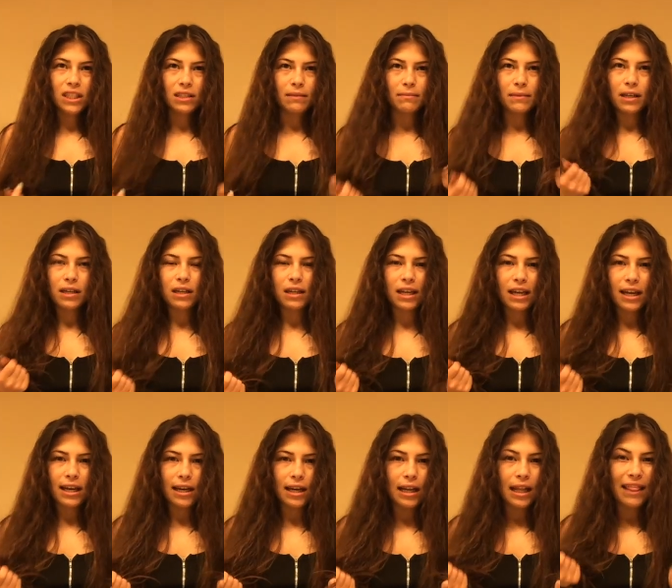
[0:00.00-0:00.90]
I'm gonna
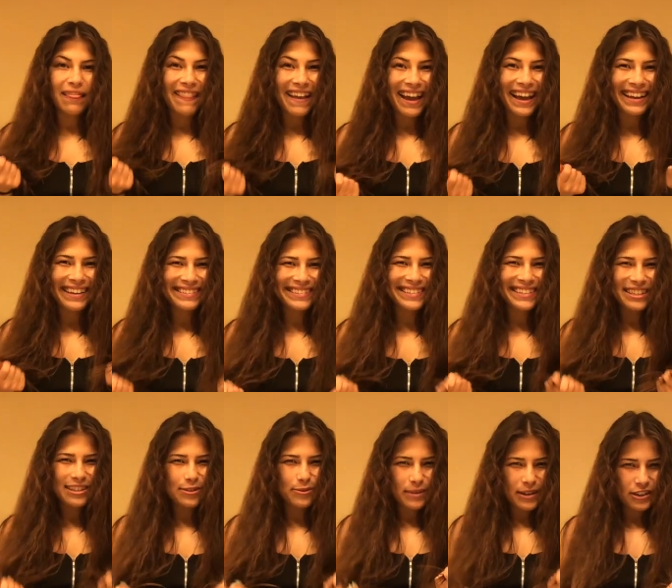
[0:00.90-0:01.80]
get it in that
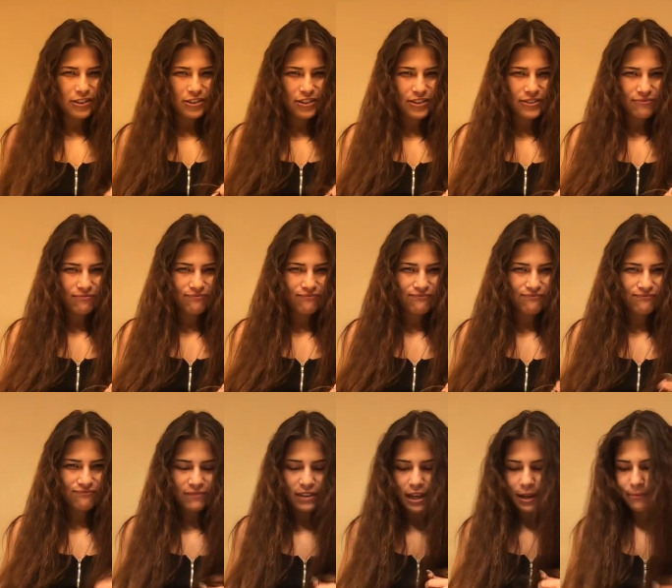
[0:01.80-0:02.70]
situation.
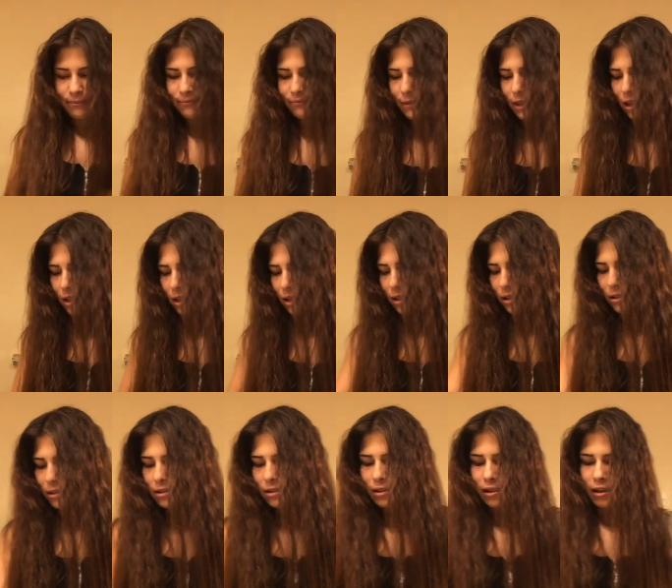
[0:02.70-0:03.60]
Okay,
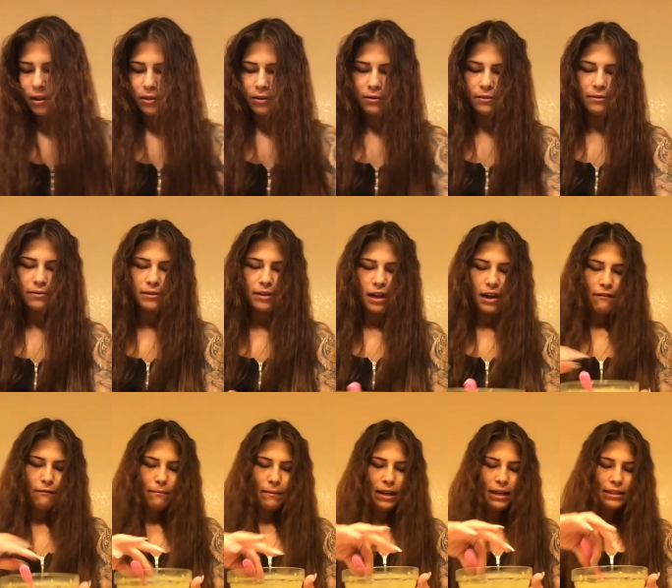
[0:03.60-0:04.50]
so
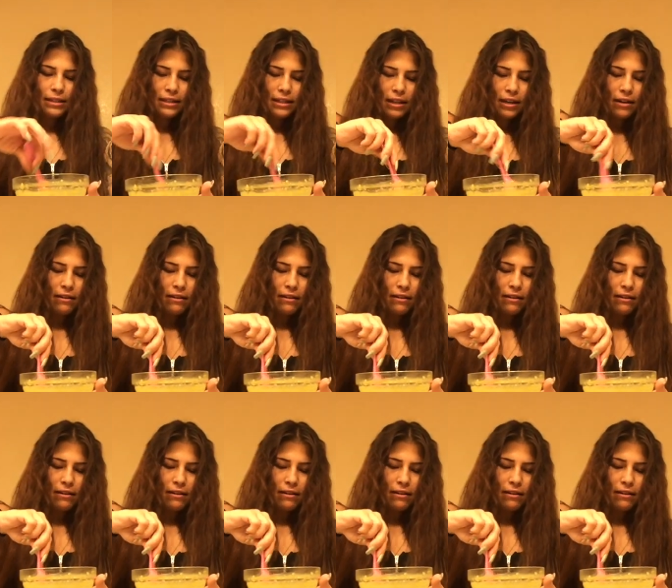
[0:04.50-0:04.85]
I've mixed it